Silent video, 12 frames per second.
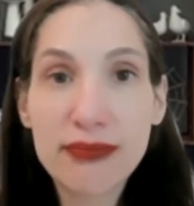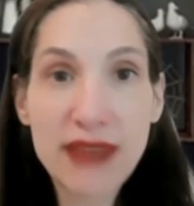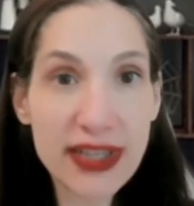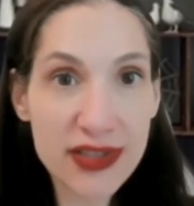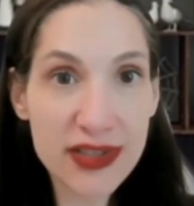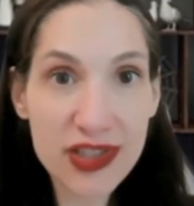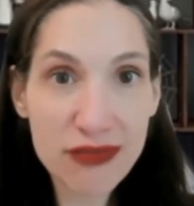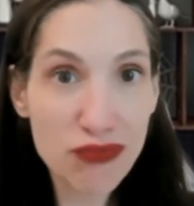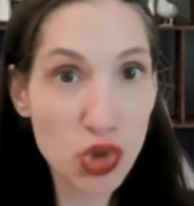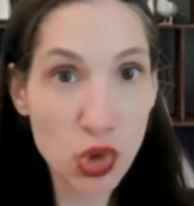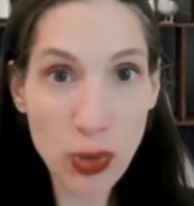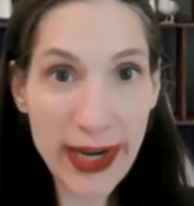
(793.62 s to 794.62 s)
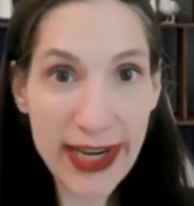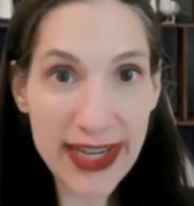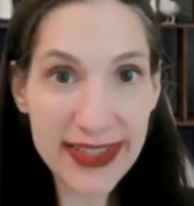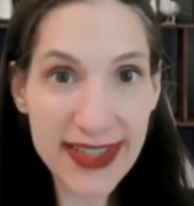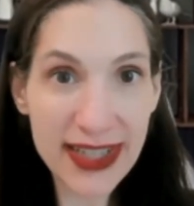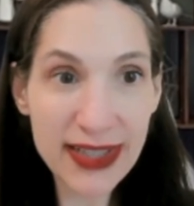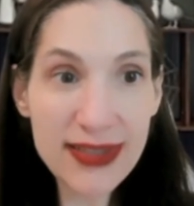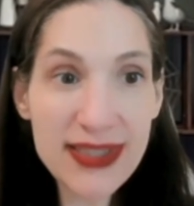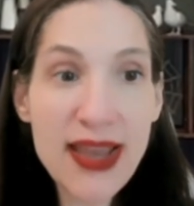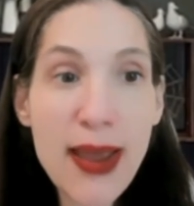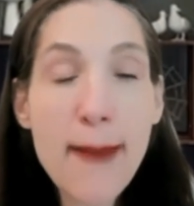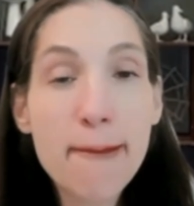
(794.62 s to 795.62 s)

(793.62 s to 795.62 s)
that's great as it is,